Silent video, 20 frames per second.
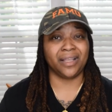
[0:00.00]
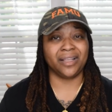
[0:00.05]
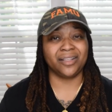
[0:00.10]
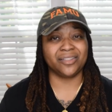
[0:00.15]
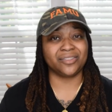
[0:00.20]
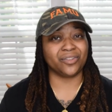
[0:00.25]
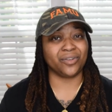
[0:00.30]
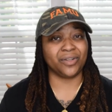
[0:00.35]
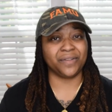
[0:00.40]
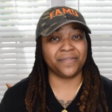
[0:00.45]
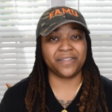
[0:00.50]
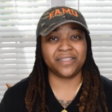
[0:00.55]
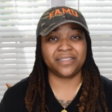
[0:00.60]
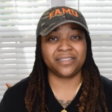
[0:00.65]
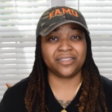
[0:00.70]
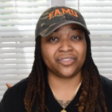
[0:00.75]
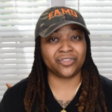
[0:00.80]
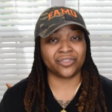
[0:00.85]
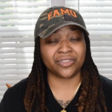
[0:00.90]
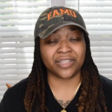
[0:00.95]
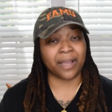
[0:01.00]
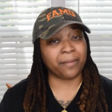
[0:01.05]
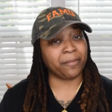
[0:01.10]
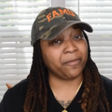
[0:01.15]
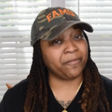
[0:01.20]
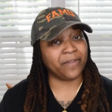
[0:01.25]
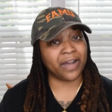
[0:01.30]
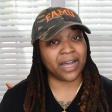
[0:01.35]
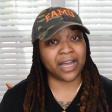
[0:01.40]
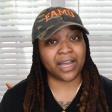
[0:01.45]
So if this is your type
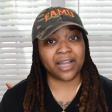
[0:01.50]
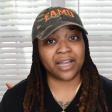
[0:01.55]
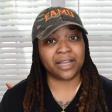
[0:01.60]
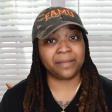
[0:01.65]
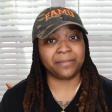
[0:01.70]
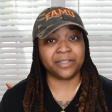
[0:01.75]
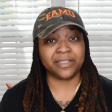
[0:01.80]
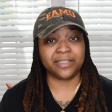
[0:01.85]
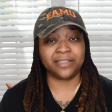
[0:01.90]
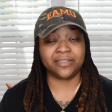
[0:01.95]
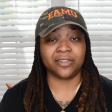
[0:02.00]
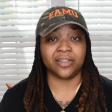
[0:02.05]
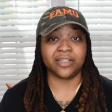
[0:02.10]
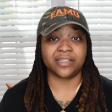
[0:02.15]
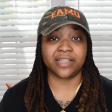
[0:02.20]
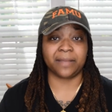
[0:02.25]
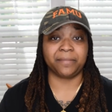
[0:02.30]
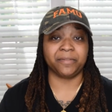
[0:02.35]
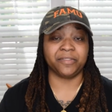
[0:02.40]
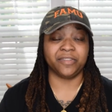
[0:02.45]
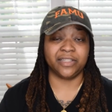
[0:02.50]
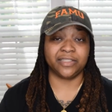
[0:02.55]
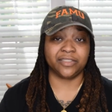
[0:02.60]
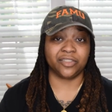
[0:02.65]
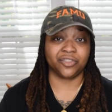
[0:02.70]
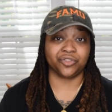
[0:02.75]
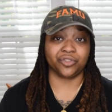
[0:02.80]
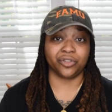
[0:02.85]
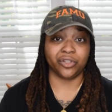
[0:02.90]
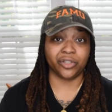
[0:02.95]
of vibe and these are the type of things
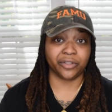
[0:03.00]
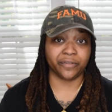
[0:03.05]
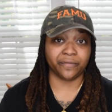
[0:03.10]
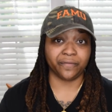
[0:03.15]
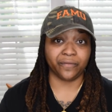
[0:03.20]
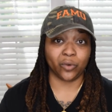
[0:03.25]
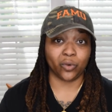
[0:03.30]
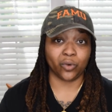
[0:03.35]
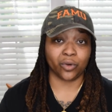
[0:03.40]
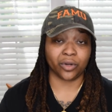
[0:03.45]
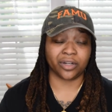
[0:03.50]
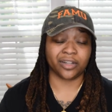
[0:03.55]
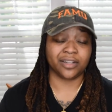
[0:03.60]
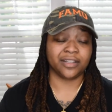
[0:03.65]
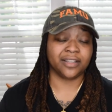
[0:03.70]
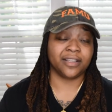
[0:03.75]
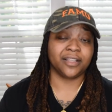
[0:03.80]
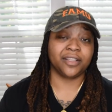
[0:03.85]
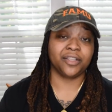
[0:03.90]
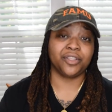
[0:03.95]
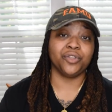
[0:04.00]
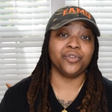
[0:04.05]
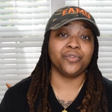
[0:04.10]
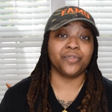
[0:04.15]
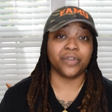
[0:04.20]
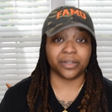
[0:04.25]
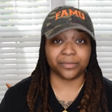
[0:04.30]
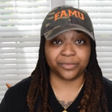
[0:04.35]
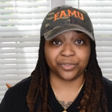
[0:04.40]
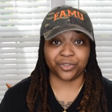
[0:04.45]
that you're looking for, you've
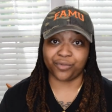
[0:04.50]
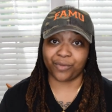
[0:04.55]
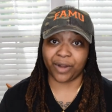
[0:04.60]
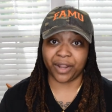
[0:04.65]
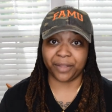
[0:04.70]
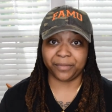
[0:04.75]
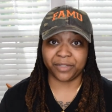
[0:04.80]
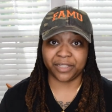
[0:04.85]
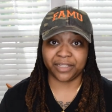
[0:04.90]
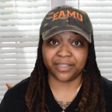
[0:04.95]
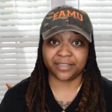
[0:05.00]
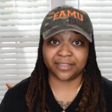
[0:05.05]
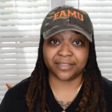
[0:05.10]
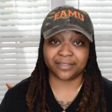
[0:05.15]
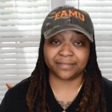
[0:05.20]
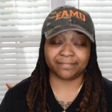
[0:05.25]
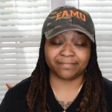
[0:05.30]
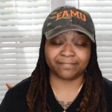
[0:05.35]
come to the right place.